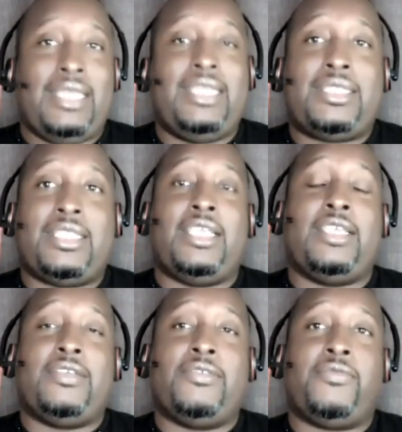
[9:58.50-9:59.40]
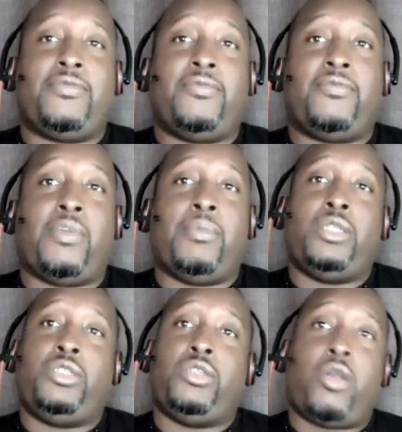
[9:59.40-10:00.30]
anything
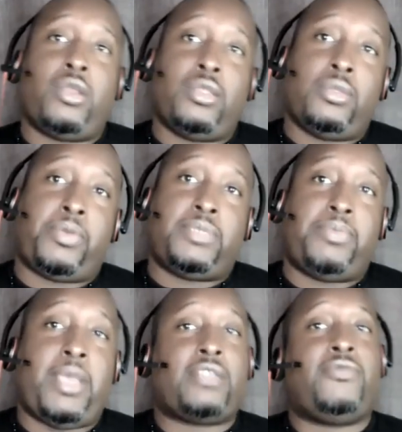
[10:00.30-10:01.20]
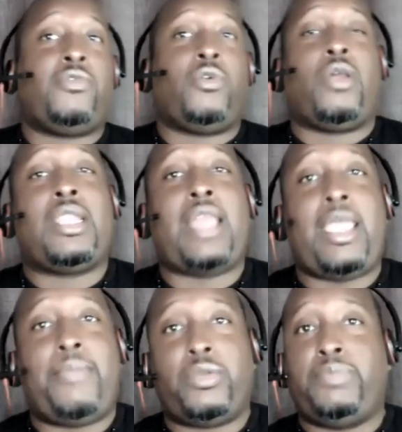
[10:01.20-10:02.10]
from a dark perspective or a light